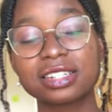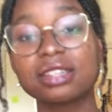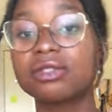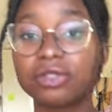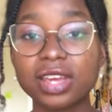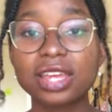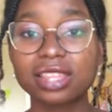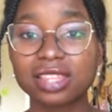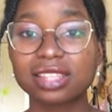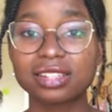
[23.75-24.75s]
In
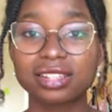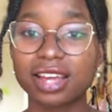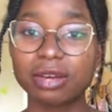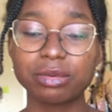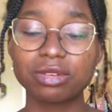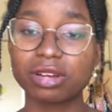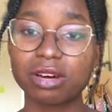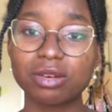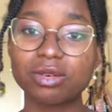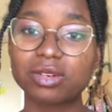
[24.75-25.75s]
faith, I will
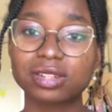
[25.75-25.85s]
go.